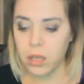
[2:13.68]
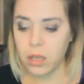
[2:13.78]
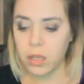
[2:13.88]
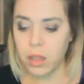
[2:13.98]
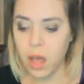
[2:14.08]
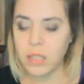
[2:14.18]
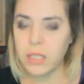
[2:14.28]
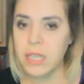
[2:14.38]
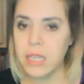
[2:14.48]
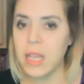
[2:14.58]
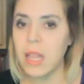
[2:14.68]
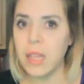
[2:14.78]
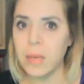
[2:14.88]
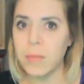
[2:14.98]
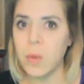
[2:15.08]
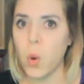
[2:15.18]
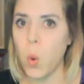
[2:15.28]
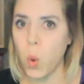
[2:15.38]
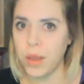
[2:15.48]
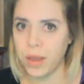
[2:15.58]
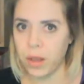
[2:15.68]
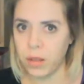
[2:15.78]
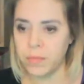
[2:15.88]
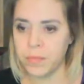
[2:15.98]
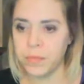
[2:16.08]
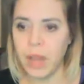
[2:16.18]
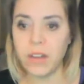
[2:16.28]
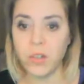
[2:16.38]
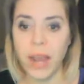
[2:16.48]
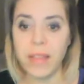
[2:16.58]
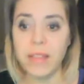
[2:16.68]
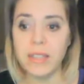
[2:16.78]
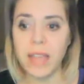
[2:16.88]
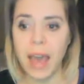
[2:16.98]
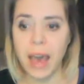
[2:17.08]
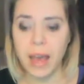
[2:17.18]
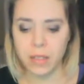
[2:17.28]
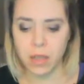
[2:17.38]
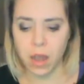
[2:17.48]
glossy lip oil. I tried this at